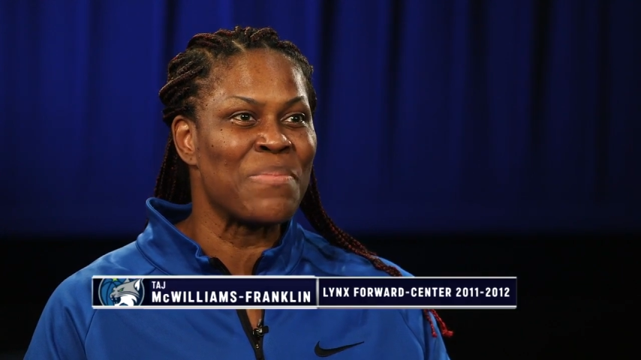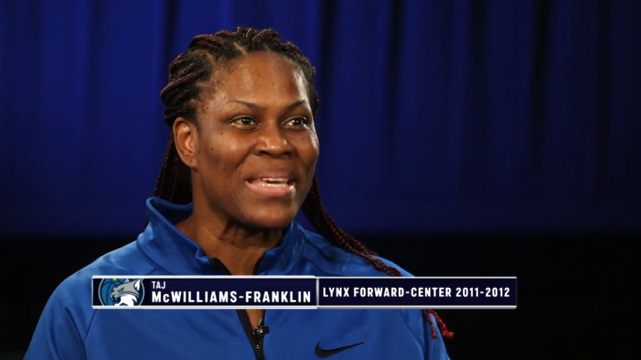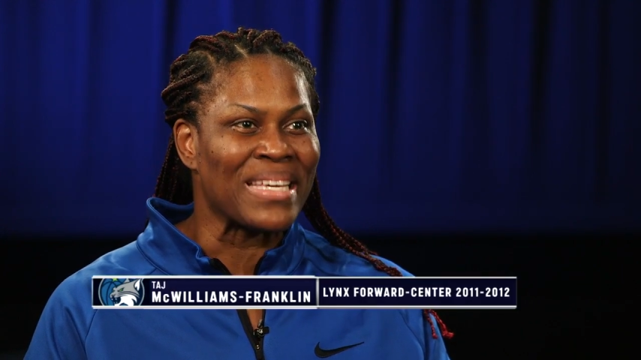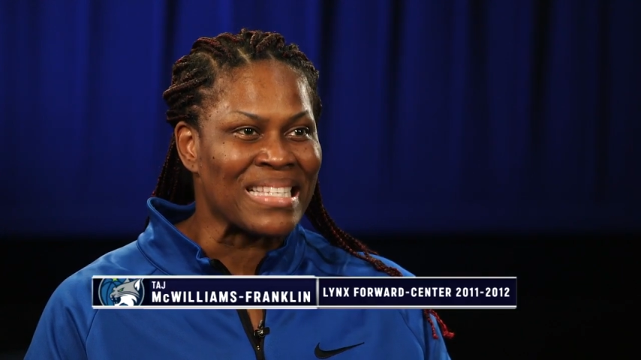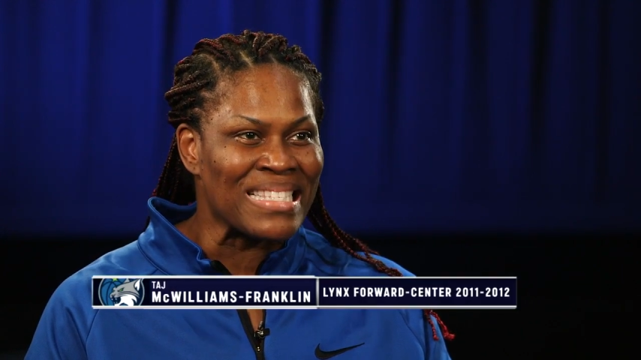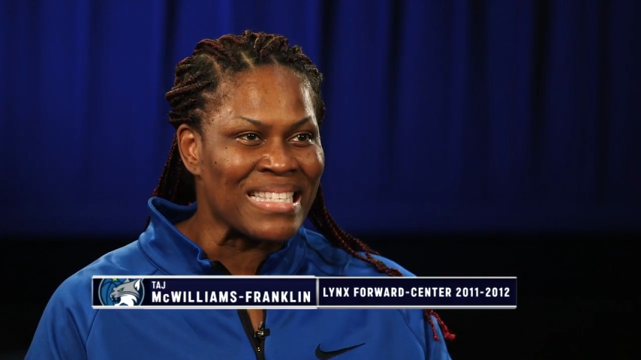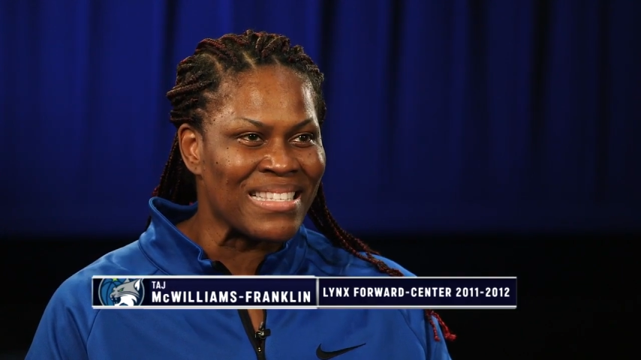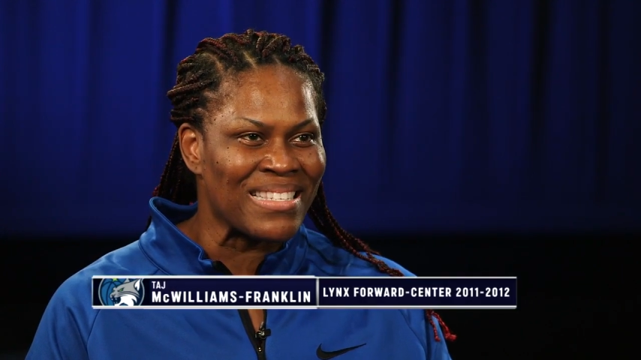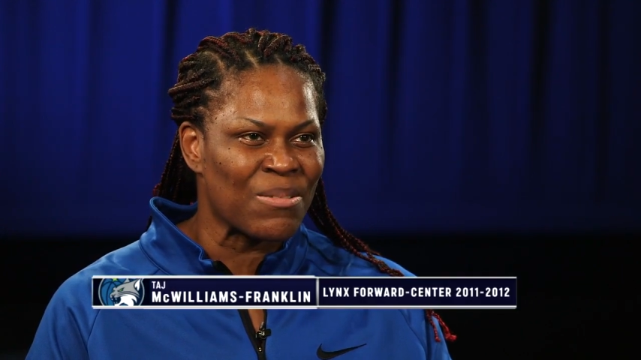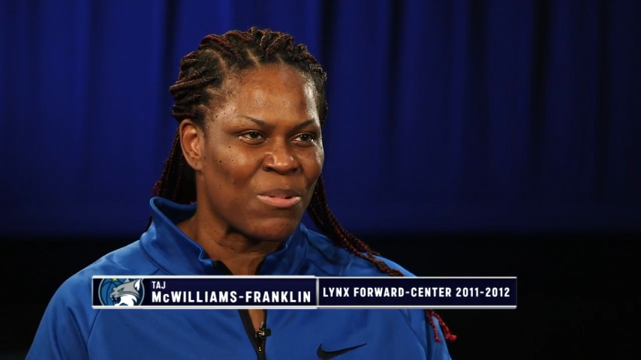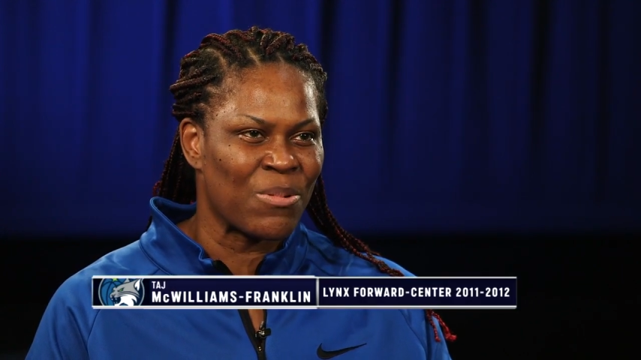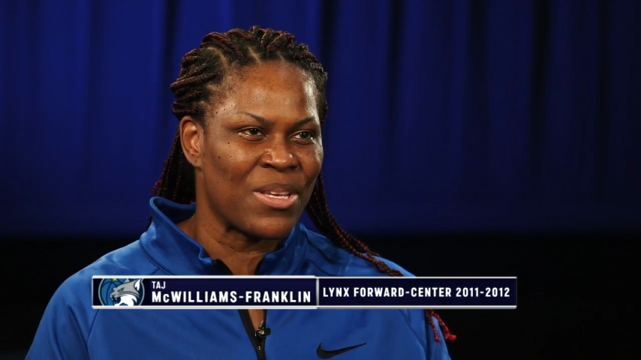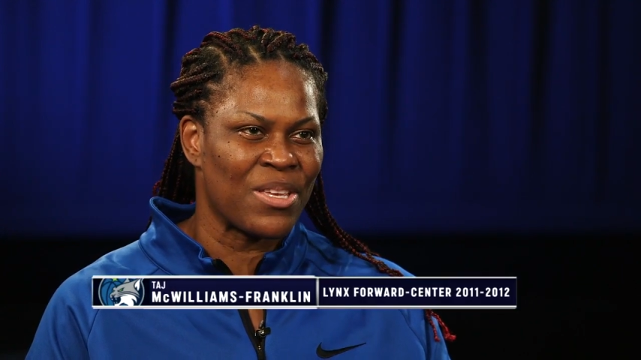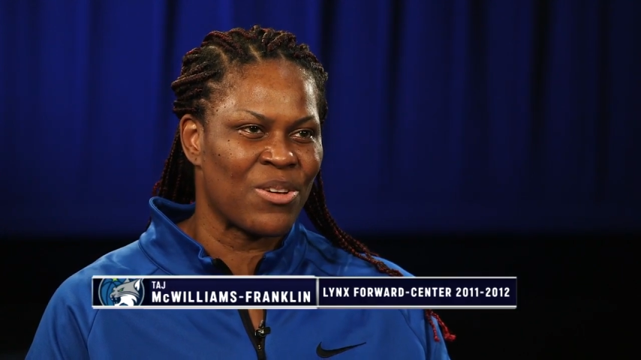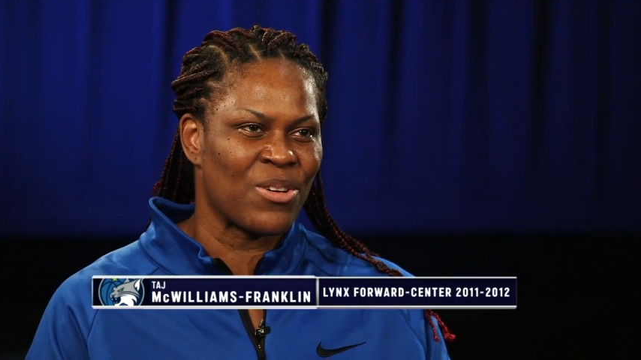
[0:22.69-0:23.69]
miss
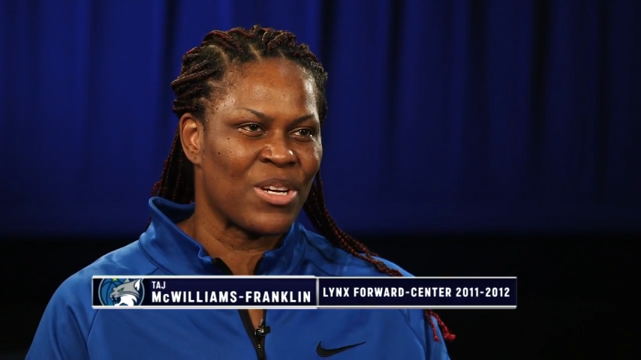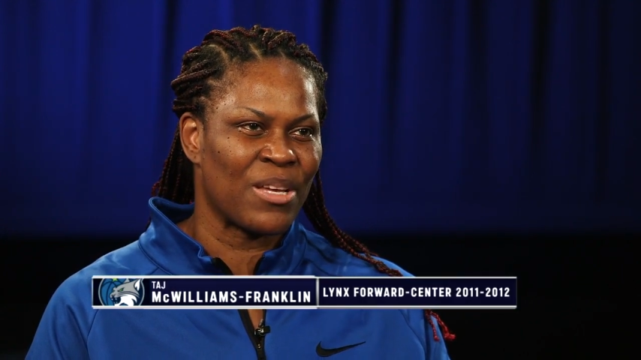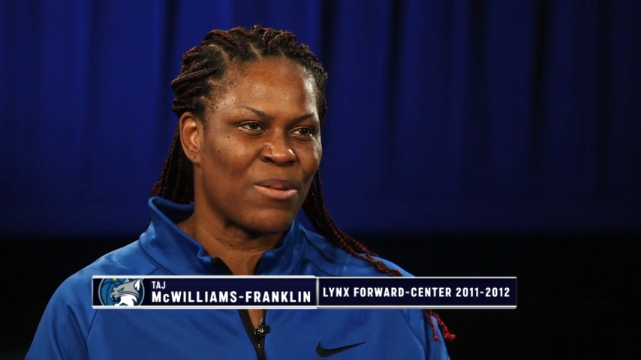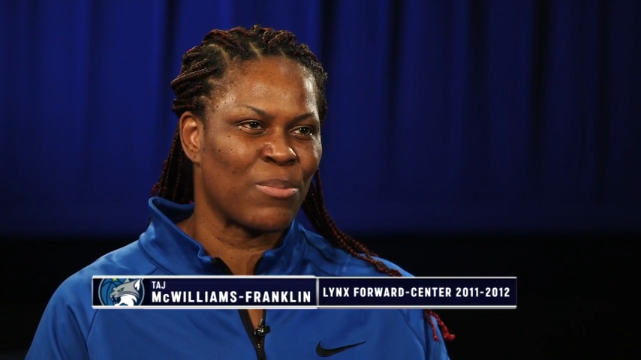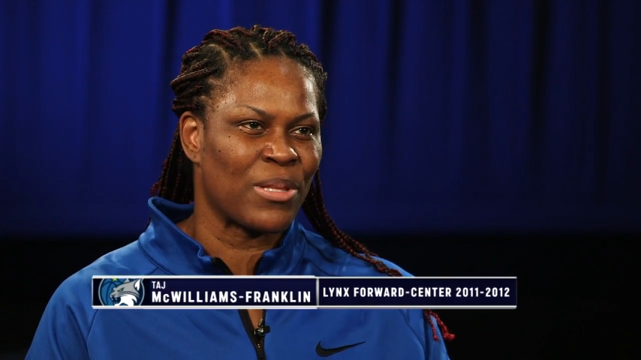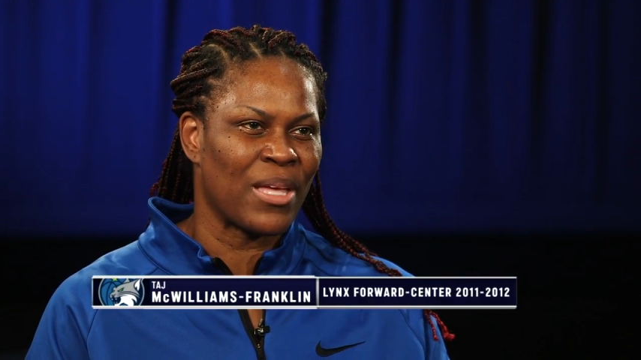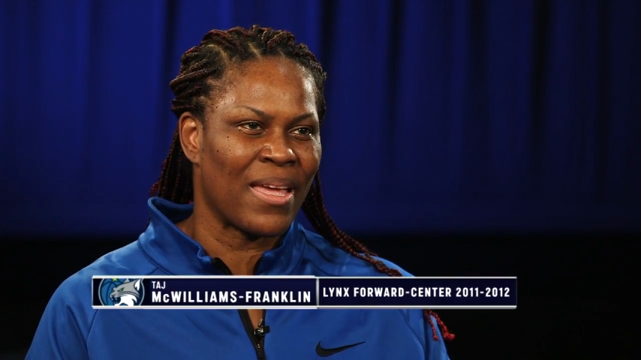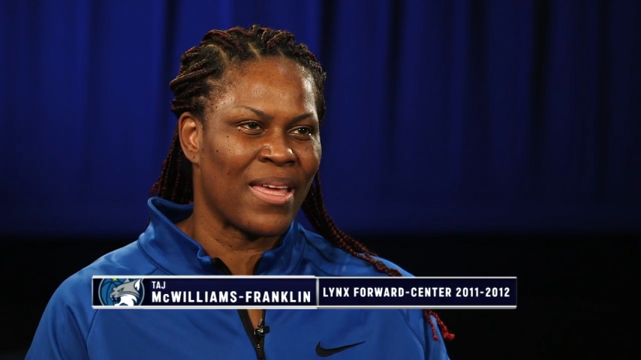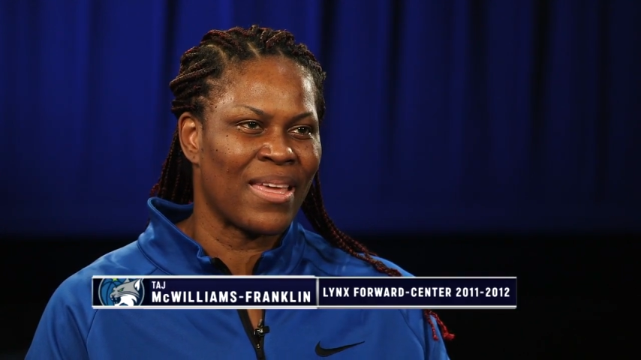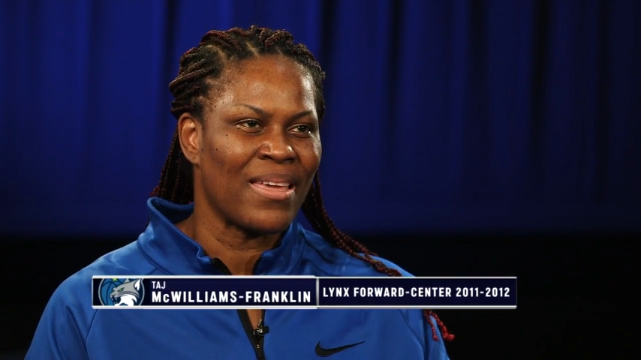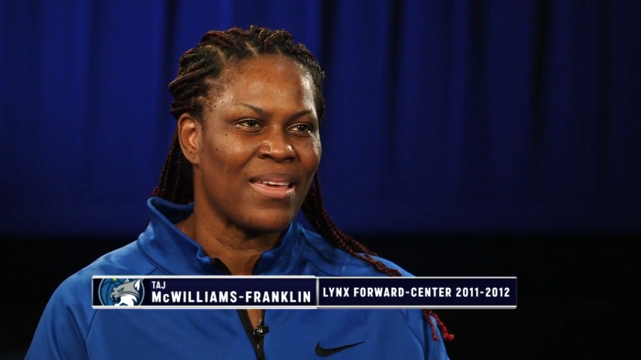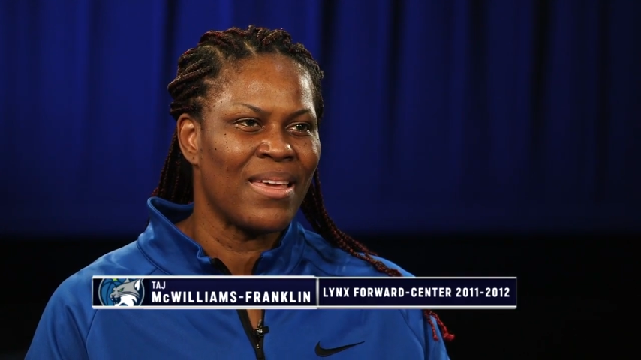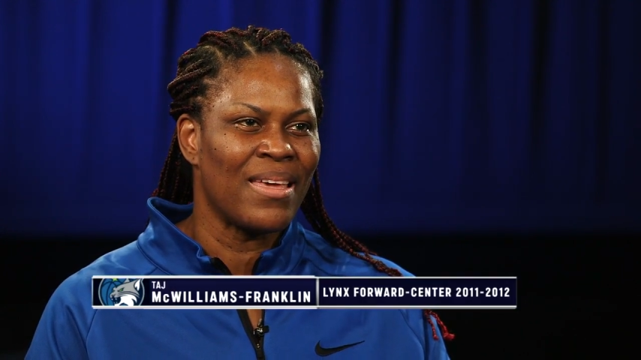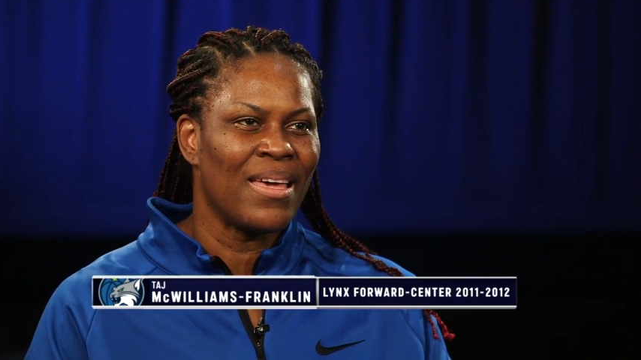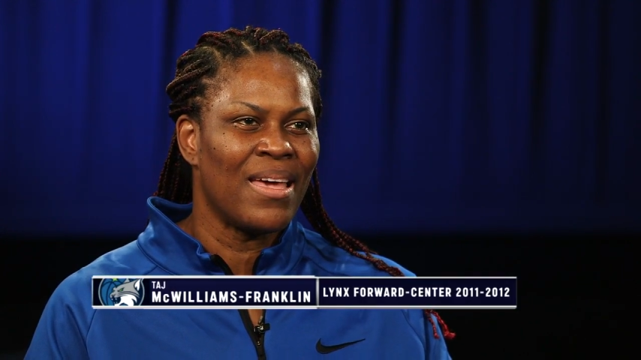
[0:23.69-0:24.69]
when you're done
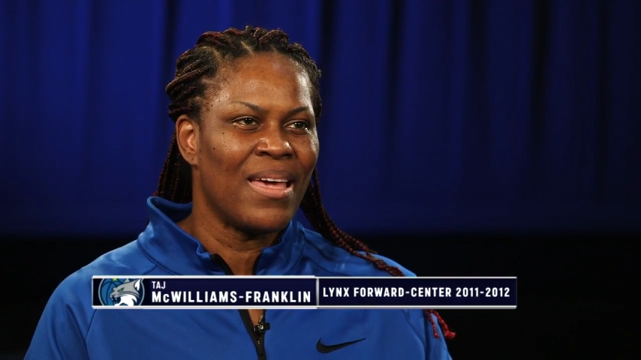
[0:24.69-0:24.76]
playing.